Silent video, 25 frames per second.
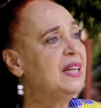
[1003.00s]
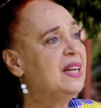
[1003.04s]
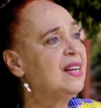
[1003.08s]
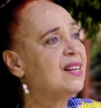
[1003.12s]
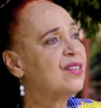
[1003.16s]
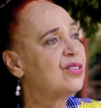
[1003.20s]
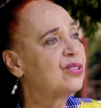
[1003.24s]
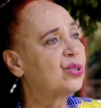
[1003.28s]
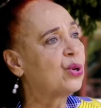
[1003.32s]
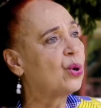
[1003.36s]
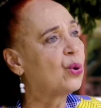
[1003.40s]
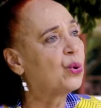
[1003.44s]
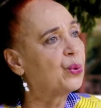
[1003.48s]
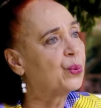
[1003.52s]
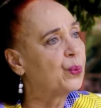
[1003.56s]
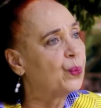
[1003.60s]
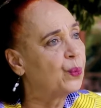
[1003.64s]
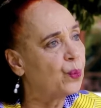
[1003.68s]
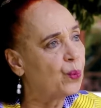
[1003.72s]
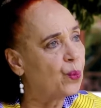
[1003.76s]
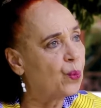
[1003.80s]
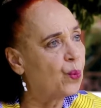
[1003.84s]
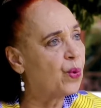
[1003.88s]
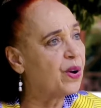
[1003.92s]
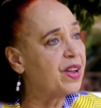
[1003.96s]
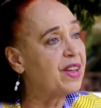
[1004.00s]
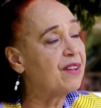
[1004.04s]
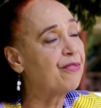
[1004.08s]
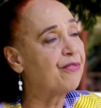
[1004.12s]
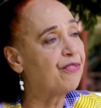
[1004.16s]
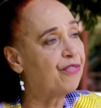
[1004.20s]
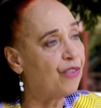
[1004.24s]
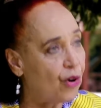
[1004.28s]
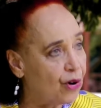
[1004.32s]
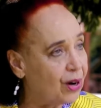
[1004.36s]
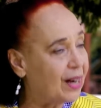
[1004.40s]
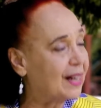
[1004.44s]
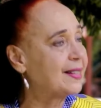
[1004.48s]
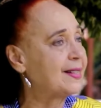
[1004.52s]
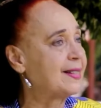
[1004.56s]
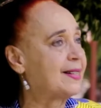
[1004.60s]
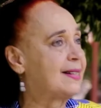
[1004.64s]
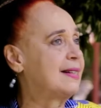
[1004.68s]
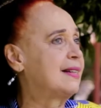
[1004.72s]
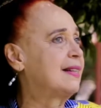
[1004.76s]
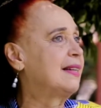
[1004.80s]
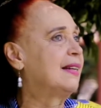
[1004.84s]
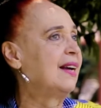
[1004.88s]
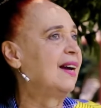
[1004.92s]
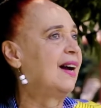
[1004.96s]
So we
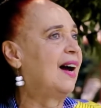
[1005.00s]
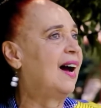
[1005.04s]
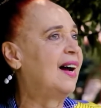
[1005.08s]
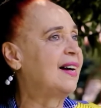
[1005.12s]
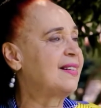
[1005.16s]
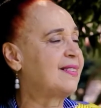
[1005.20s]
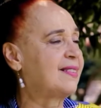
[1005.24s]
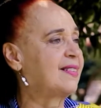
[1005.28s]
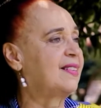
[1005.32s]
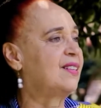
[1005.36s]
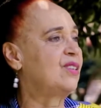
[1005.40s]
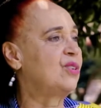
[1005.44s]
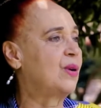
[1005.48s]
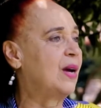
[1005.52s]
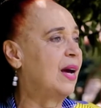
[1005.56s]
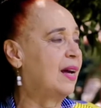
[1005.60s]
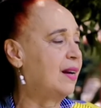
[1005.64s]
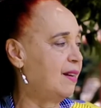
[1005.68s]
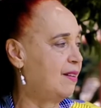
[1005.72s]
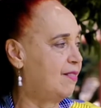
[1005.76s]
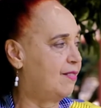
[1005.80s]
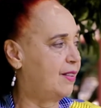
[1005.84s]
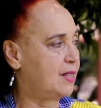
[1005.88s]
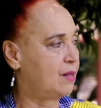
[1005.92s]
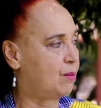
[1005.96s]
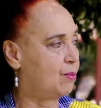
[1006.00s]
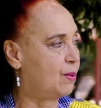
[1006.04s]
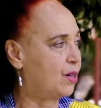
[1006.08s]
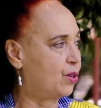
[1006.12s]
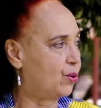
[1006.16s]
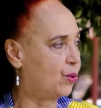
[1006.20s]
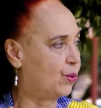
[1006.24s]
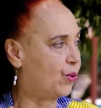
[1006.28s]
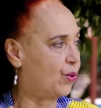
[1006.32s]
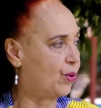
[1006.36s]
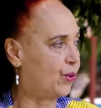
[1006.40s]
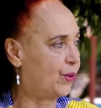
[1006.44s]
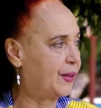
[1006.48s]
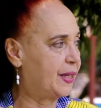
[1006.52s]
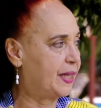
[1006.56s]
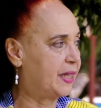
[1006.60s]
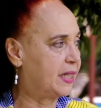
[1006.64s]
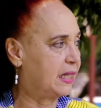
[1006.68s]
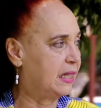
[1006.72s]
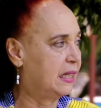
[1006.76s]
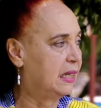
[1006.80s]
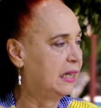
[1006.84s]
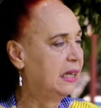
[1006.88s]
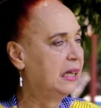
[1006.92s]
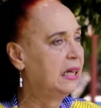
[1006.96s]
focused as the Uganda Investment
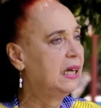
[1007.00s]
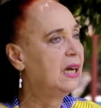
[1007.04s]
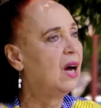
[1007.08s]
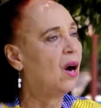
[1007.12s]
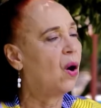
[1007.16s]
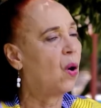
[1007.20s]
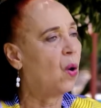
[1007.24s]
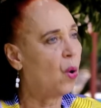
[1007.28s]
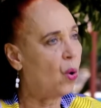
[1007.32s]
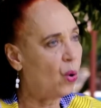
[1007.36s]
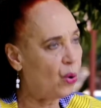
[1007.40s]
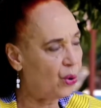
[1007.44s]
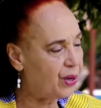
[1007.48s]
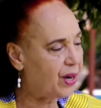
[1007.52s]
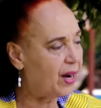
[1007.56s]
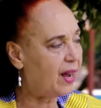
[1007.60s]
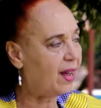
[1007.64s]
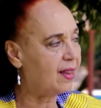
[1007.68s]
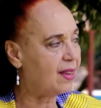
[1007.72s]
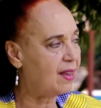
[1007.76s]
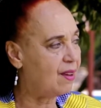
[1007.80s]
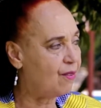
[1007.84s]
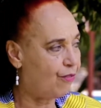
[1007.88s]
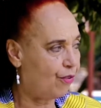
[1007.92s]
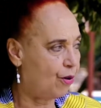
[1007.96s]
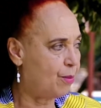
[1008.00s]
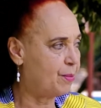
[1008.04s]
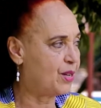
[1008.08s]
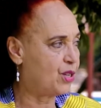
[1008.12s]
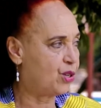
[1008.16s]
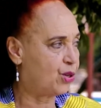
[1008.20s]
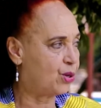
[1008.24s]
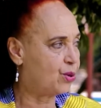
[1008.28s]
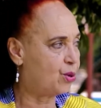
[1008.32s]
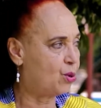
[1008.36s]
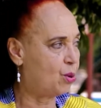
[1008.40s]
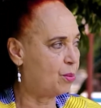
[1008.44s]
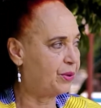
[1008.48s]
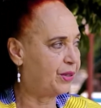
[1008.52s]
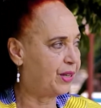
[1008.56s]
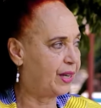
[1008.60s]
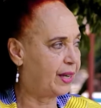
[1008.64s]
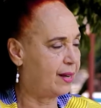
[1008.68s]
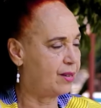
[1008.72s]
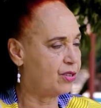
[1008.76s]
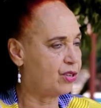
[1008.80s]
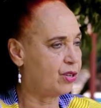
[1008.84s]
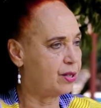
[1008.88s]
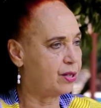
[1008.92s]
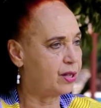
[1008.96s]
Authority on information
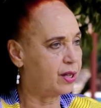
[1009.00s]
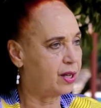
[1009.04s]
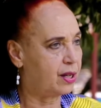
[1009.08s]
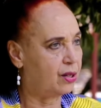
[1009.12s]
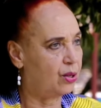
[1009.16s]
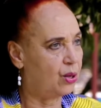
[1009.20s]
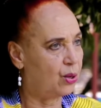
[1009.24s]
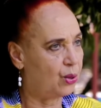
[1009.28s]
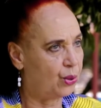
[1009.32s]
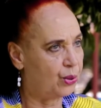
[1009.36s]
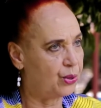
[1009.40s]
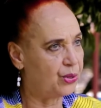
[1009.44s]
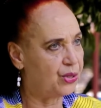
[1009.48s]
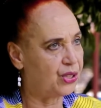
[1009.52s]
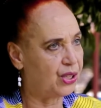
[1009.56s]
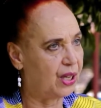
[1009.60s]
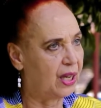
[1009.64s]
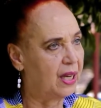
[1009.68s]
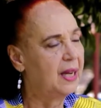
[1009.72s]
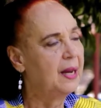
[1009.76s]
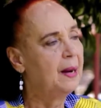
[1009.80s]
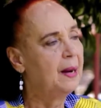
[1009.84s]
communication technology.